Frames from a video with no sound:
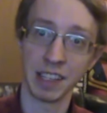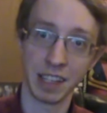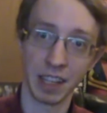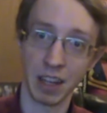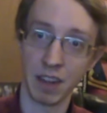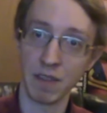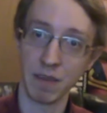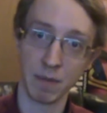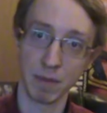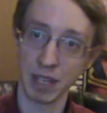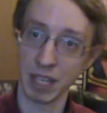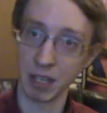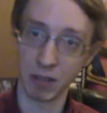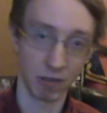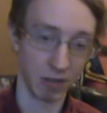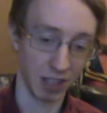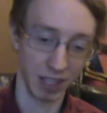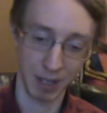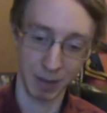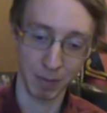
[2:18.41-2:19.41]
I love them
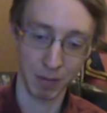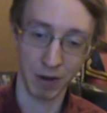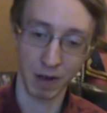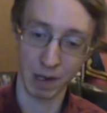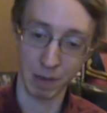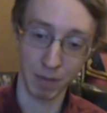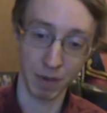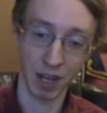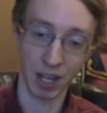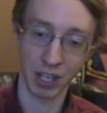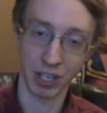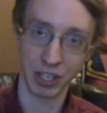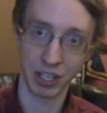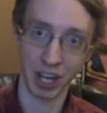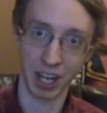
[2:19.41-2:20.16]
equally, pretty much.